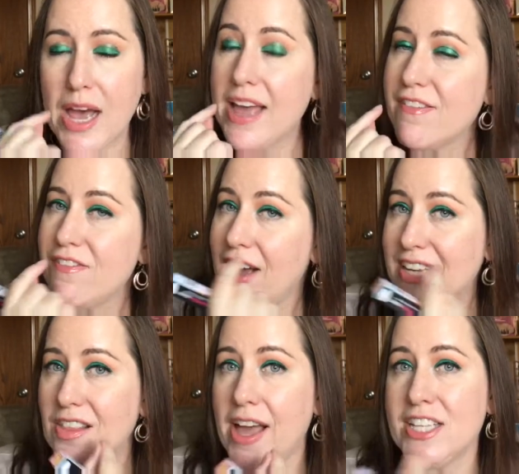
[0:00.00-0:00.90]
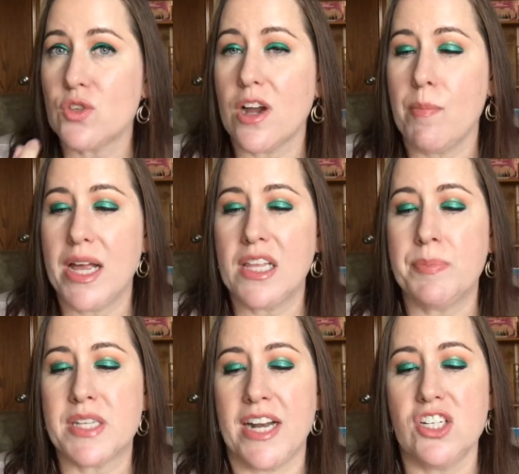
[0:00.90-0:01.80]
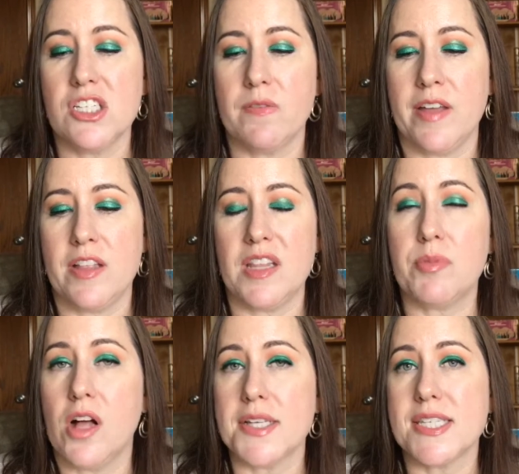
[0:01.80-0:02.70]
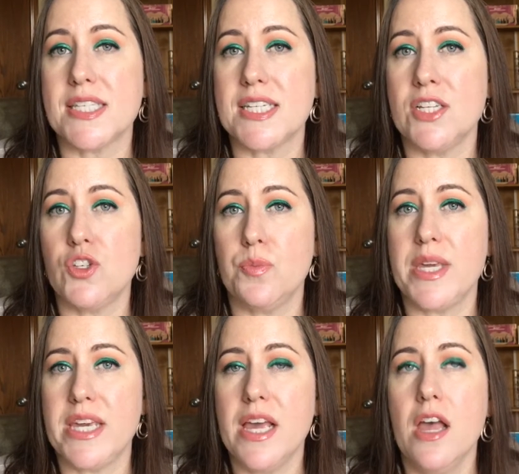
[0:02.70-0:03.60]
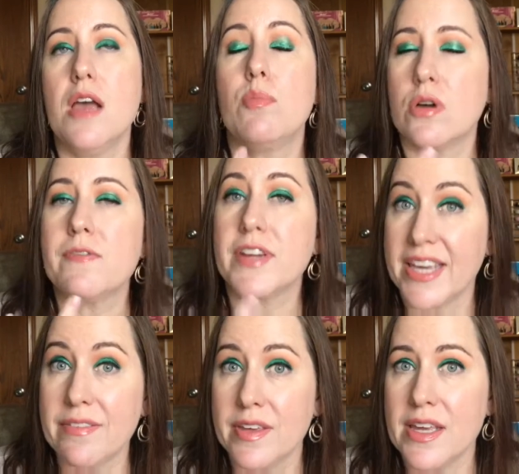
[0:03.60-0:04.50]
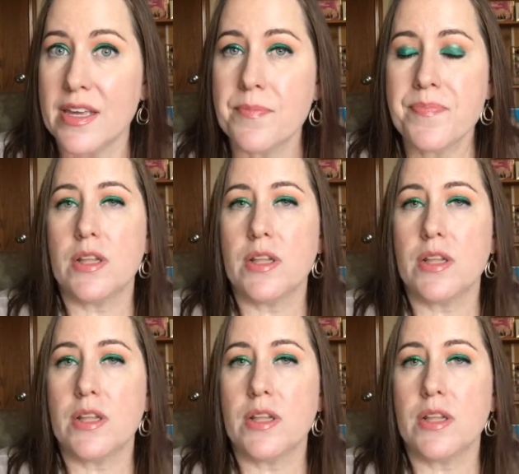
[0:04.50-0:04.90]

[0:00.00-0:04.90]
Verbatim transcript: I have fine lines around my lips and I just find that lip glosses tend to be more forgiving.